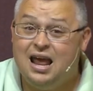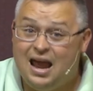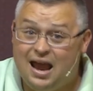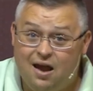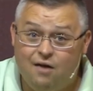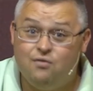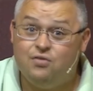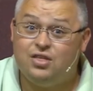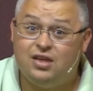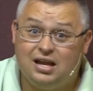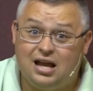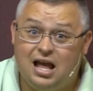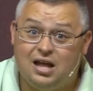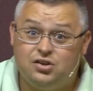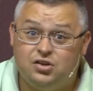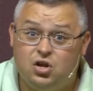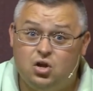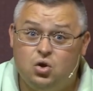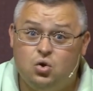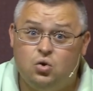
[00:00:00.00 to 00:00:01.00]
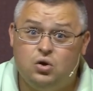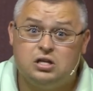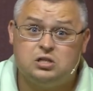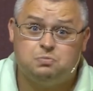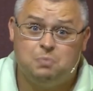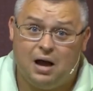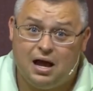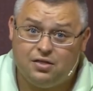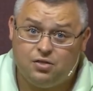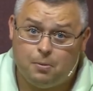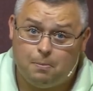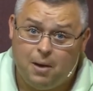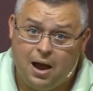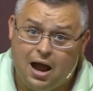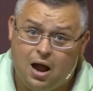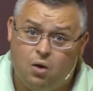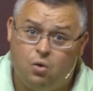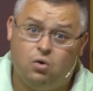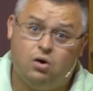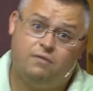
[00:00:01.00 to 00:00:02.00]
Everything I do is by the
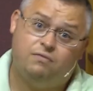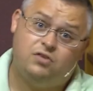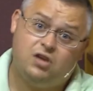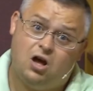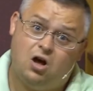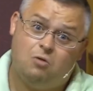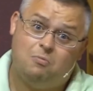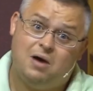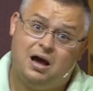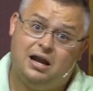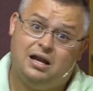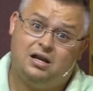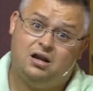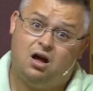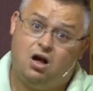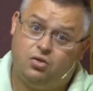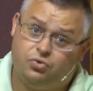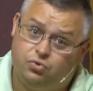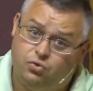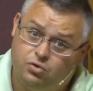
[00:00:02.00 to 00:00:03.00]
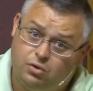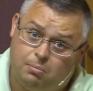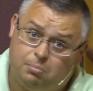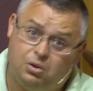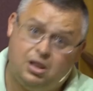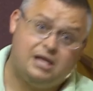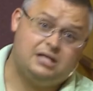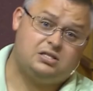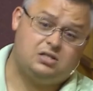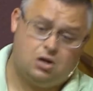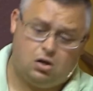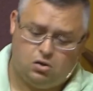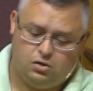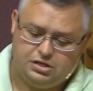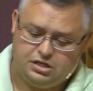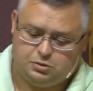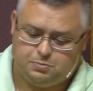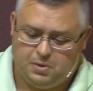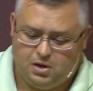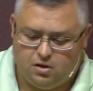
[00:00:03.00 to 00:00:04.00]
power of the Almighty God through the blessed Holy
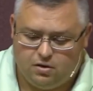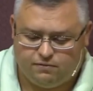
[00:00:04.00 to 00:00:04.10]
Spirit